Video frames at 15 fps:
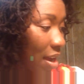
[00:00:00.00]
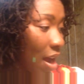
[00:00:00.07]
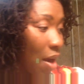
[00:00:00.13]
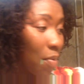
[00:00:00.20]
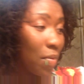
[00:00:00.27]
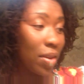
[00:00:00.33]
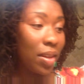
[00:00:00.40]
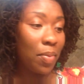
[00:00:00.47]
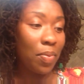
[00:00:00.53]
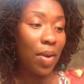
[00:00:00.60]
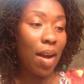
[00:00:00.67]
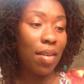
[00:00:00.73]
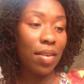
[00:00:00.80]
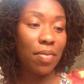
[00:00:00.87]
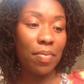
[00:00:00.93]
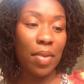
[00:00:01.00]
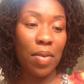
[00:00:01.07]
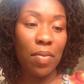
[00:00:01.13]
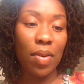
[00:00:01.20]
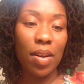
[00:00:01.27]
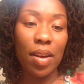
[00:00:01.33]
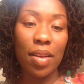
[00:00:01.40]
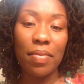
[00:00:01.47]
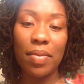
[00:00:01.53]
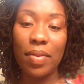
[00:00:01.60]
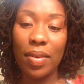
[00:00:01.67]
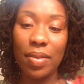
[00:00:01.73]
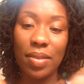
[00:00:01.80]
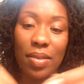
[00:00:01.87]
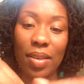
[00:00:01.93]
I'm really proud of my work.
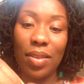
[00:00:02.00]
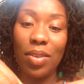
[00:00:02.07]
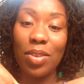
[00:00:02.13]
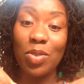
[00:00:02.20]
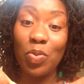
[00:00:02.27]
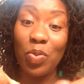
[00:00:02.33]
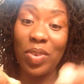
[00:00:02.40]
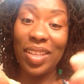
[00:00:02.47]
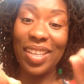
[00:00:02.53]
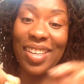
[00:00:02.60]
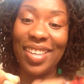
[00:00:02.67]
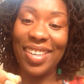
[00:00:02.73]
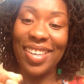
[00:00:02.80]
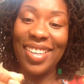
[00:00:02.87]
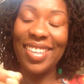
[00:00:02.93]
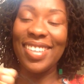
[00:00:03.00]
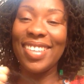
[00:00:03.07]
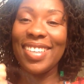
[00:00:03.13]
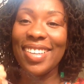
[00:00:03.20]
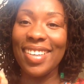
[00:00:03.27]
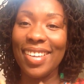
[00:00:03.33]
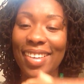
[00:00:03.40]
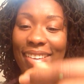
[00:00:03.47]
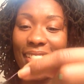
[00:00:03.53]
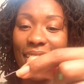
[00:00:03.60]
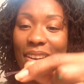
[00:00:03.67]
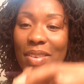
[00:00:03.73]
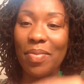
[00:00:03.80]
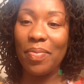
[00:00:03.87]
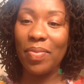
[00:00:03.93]
It looks really good.
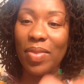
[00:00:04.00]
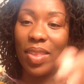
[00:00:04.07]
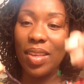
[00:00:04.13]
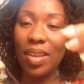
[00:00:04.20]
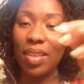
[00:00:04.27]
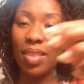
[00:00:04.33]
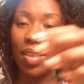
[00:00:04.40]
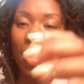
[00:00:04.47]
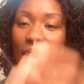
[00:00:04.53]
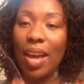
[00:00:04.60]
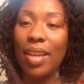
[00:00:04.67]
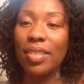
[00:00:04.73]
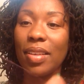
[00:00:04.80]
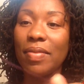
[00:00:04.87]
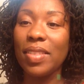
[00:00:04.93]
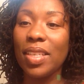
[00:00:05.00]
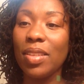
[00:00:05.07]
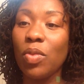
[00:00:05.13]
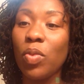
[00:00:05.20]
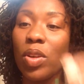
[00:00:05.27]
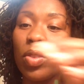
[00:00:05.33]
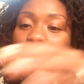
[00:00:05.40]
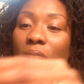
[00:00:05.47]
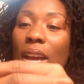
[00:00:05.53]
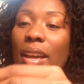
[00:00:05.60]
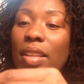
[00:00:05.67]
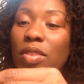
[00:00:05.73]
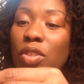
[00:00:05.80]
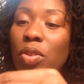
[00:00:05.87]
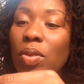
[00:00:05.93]
The clients I did, well, I
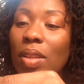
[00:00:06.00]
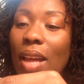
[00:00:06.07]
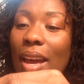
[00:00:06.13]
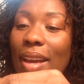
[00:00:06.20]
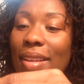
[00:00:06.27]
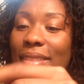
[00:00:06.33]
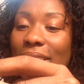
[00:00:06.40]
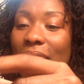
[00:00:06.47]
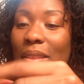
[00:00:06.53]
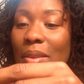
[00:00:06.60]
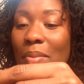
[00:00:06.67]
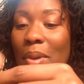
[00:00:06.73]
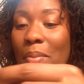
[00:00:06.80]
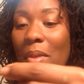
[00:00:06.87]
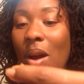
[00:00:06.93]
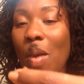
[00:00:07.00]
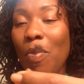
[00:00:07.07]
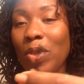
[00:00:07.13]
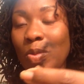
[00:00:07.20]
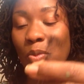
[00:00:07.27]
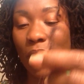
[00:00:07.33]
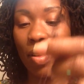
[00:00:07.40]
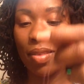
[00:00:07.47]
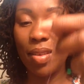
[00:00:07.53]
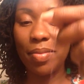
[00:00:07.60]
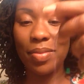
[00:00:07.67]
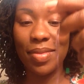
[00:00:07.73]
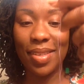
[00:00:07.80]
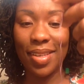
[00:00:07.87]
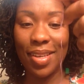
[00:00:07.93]
had 2 clients, and then my mom was one of
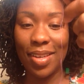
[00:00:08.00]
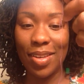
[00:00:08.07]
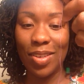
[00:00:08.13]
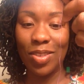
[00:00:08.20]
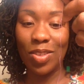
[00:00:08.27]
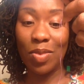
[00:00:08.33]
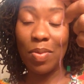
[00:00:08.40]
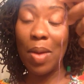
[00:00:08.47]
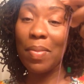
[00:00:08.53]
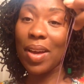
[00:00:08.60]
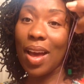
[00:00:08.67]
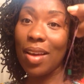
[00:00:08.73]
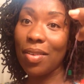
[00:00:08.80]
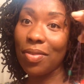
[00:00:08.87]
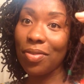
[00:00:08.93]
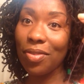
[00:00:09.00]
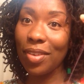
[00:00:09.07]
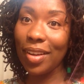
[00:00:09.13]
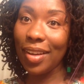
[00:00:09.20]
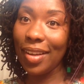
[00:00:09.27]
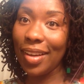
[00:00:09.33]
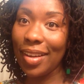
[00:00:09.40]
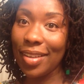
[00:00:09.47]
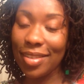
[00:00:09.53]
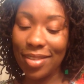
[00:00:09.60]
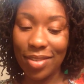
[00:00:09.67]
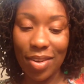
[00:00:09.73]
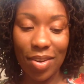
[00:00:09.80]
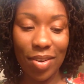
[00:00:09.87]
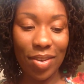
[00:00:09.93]
them. So Mama got a free
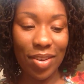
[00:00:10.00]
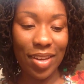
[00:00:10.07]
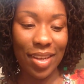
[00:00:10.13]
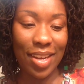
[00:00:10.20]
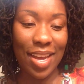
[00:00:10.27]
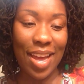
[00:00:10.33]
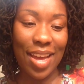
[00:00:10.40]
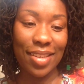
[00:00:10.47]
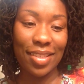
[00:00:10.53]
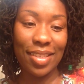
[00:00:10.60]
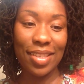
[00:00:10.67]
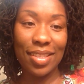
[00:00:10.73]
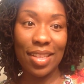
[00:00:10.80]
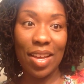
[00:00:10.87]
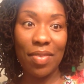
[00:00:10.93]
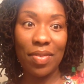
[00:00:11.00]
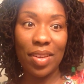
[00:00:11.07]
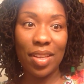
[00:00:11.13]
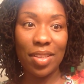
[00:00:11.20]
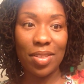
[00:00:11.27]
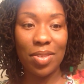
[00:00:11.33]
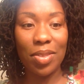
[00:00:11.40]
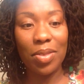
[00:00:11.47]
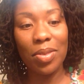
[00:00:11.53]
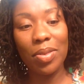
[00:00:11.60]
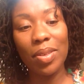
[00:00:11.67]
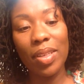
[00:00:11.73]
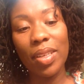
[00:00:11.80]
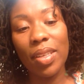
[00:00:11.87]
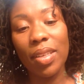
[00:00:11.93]
install, and she's loving it
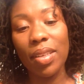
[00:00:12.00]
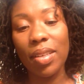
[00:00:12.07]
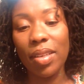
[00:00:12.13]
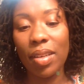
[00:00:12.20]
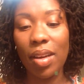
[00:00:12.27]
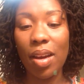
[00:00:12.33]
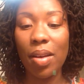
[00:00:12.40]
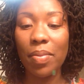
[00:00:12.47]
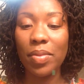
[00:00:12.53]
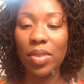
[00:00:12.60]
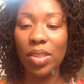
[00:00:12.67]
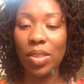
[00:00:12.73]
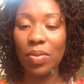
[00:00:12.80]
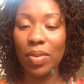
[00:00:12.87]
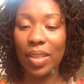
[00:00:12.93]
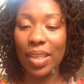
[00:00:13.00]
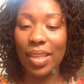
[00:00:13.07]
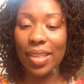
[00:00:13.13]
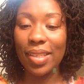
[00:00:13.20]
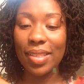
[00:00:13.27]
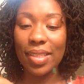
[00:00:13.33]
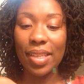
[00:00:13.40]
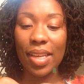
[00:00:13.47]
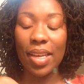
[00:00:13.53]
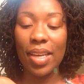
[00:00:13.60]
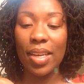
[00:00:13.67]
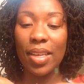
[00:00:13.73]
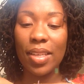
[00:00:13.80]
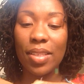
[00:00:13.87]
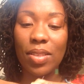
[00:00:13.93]
too. She really is.
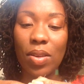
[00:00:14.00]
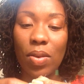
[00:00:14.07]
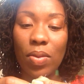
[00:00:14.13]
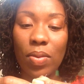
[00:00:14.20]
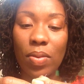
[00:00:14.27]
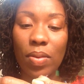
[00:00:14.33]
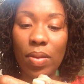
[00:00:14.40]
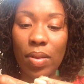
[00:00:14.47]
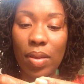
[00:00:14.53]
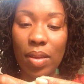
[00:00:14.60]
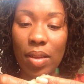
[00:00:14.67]
So